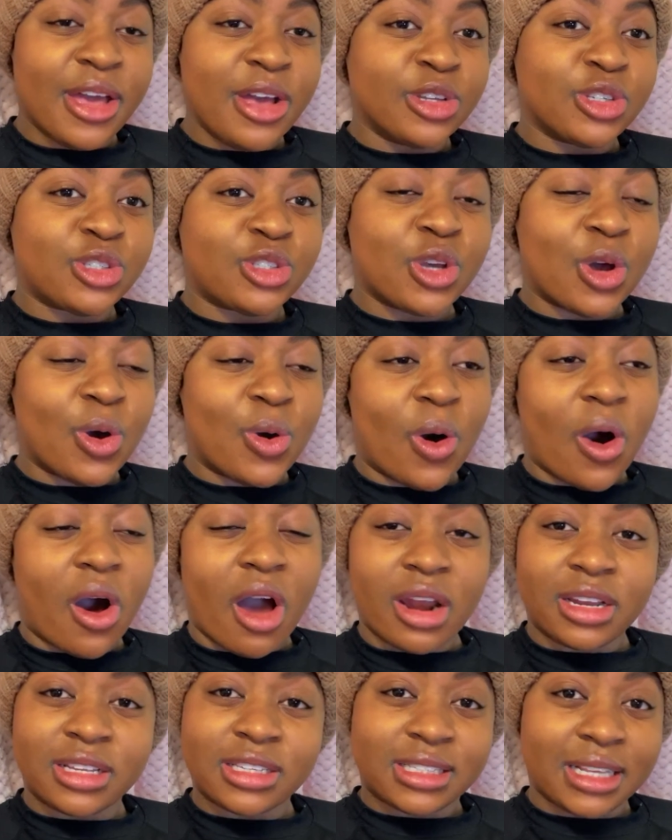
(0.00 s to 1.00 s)
So
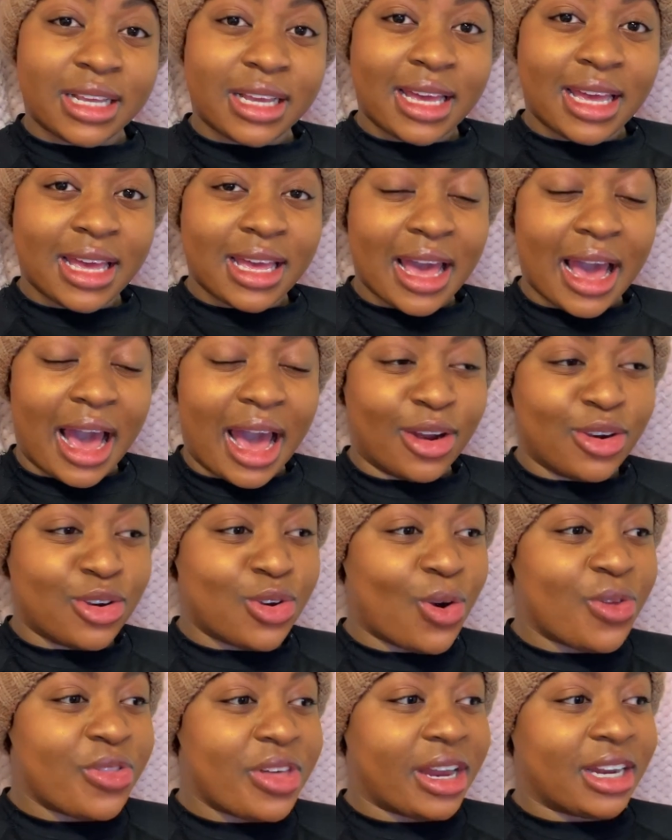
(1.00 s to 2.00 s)
honestly, I
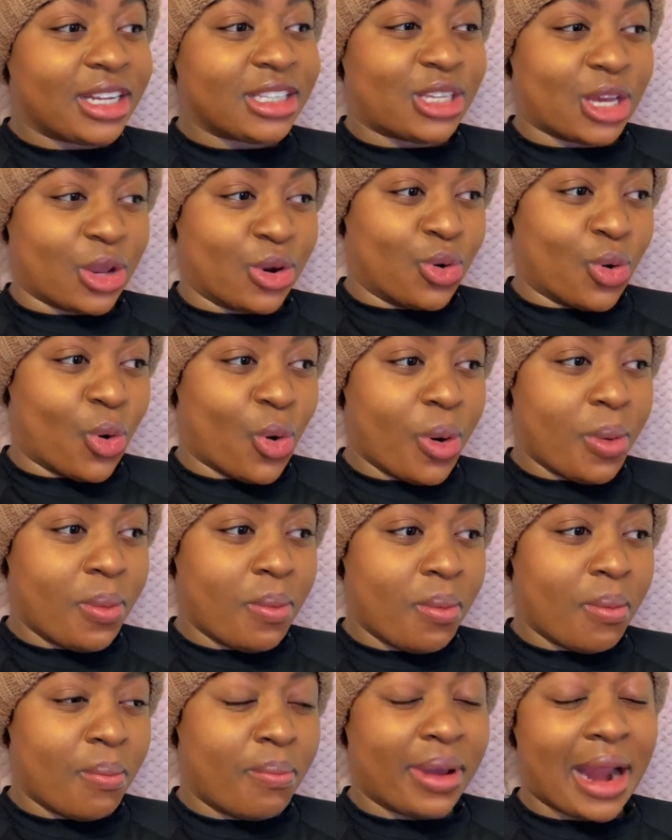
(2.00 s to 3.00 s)
know that it's a
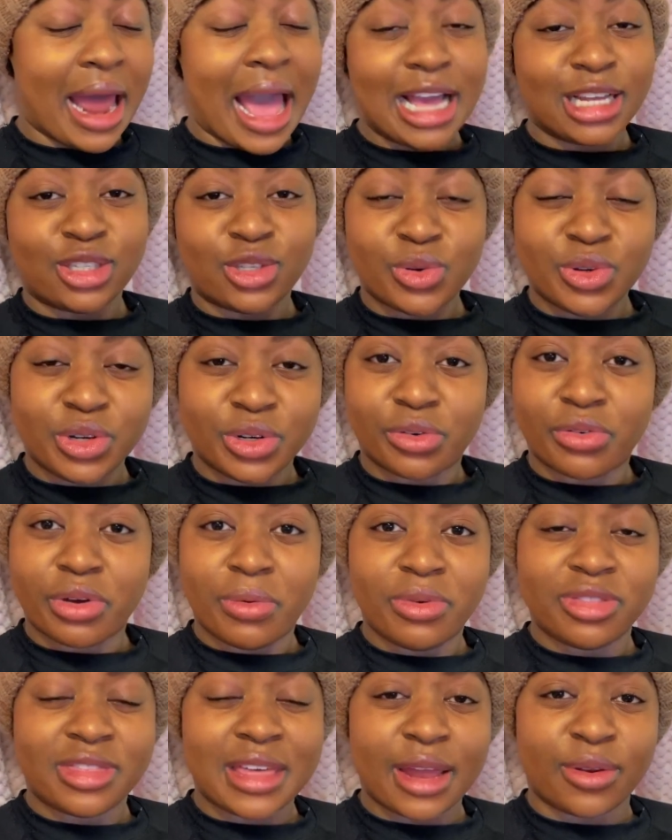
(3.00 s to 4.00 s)
norm, but I don't agree
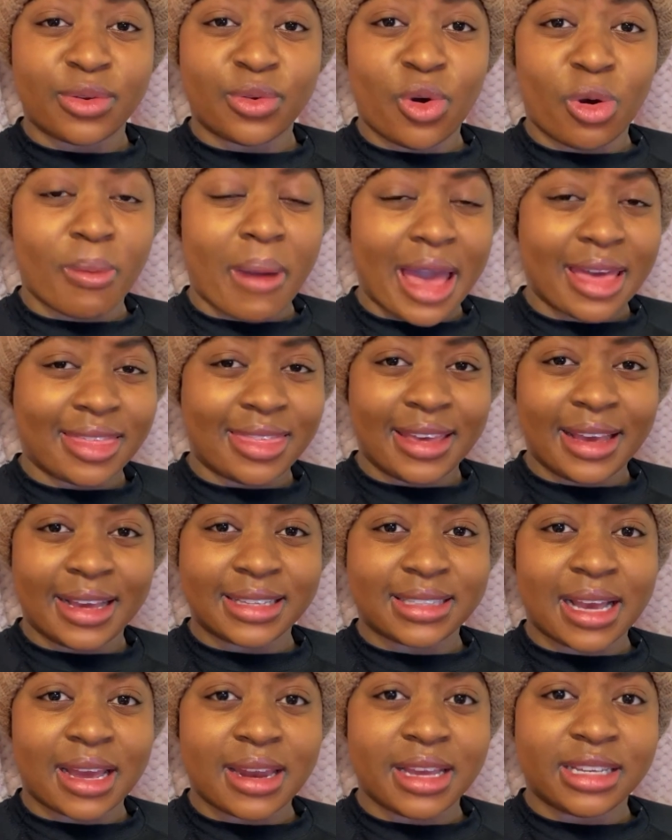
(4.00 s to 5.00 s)
with that norm. I think
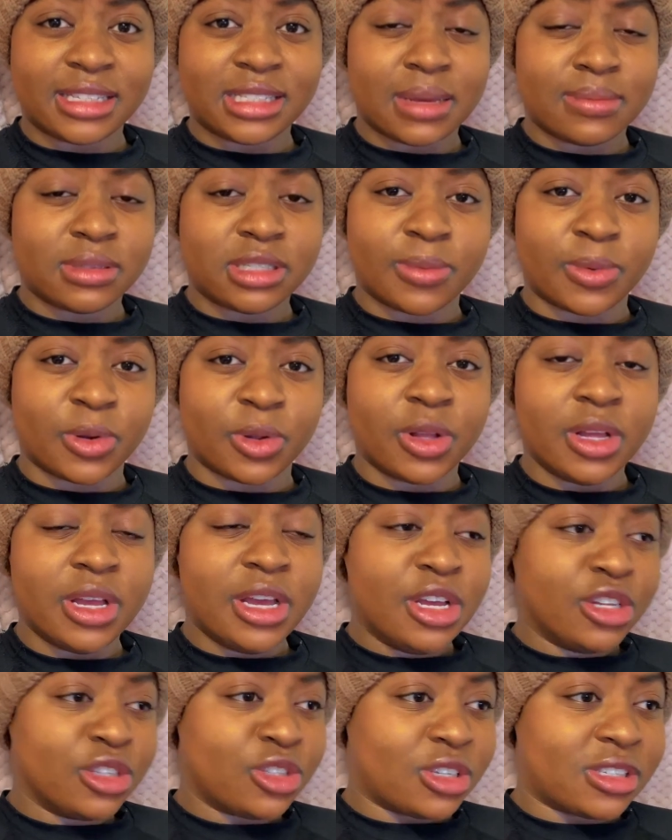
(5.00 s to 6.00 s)
it's unacceptable
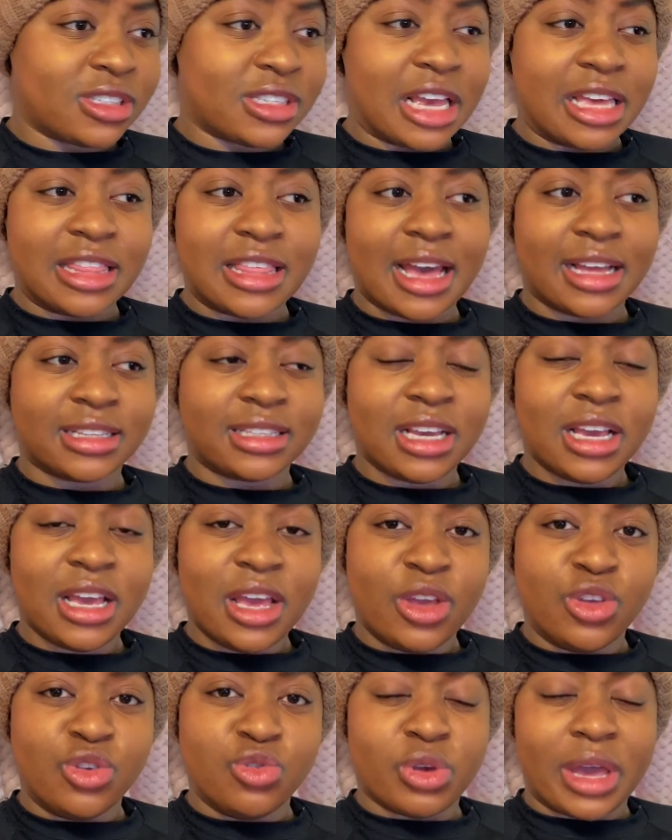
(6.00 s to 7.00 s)
to say that
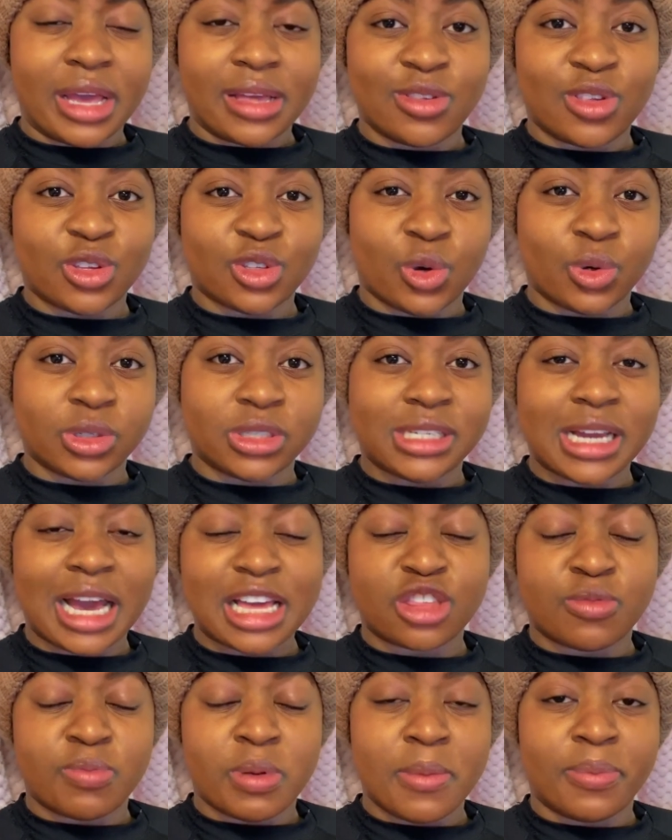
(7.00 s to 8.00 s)
you can just go
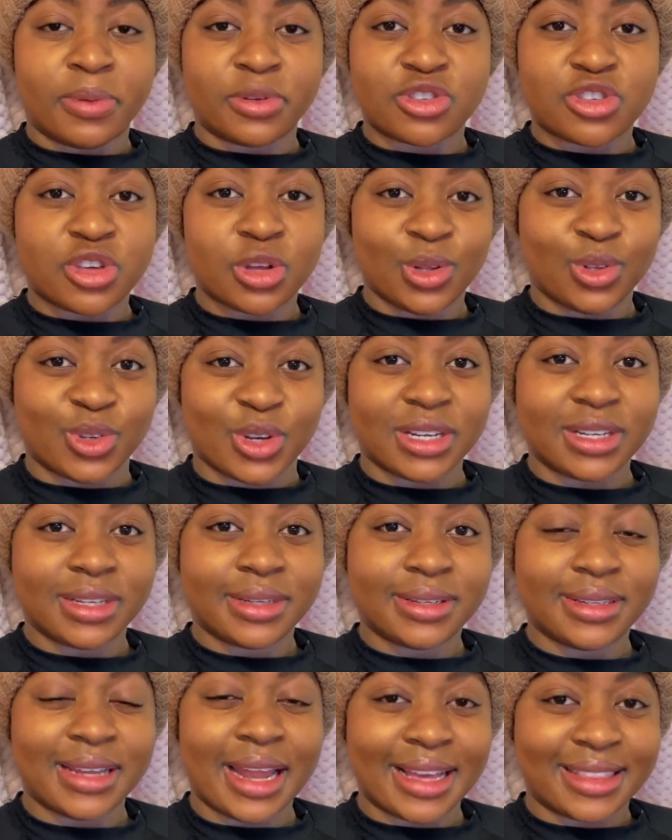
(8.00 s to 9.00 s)
touch people's children.
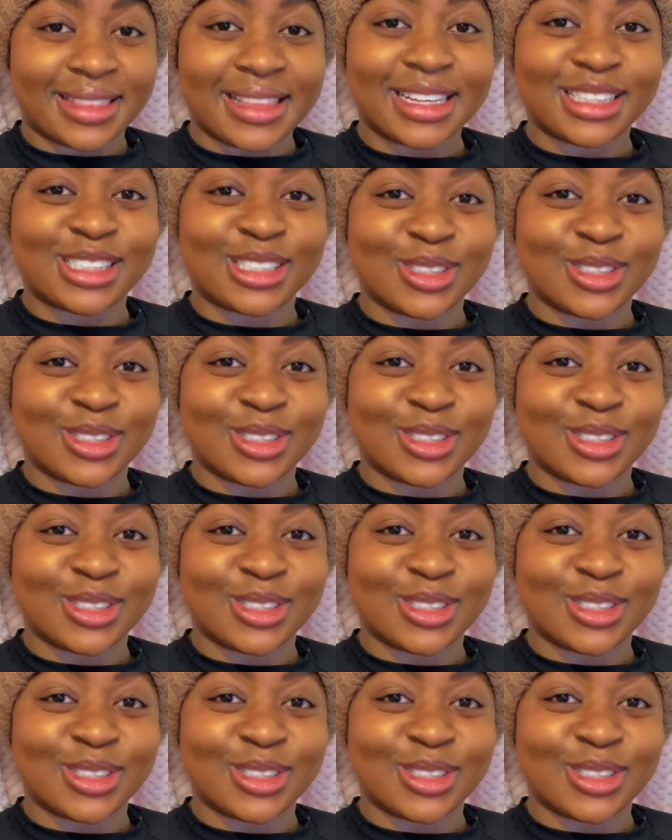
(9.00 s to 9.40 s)
Like, that's